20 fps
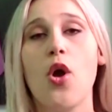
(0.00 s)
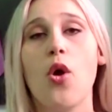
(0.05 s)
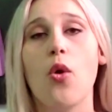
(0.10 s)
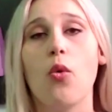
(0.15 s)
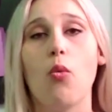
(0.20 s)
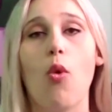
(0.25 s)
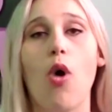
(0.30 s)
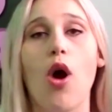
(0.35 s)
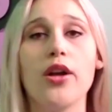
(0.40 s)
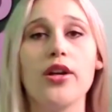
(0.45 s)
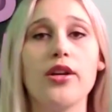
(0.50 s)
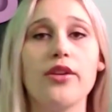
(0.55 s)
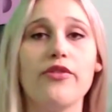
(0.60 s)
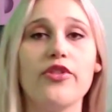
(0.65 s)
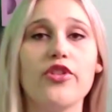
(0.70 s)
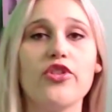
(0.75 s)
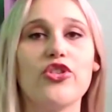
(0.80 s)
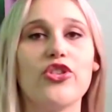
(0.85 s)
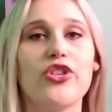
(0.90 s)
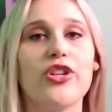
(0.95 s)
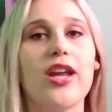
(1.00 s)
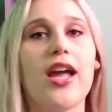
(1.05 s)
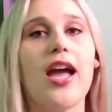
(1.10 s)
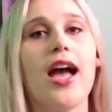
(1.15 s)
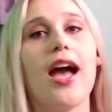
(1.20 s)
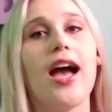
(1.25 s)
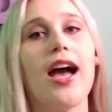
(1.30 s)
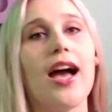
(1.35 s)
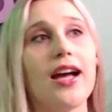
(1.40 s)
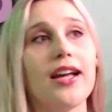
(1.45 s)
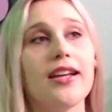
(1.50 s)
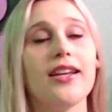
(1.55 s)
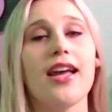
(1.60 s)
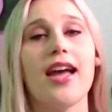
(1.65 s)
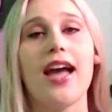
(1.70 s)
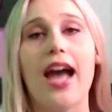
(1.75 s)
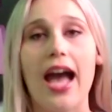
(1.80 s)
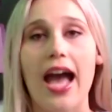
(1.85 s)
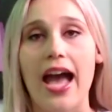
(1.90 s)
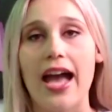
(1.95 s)
WandaVision had
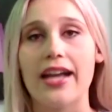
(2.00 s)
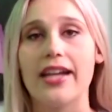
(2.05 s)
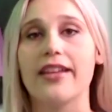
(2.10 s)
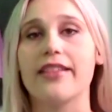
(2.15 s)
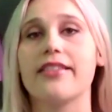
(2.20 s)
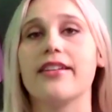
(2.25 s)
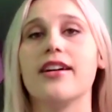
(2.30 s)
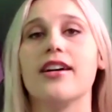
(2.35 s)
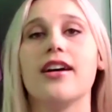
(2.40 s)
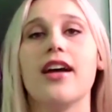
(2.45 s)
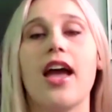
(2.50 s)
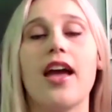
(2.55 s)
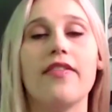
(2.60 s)
Agatha,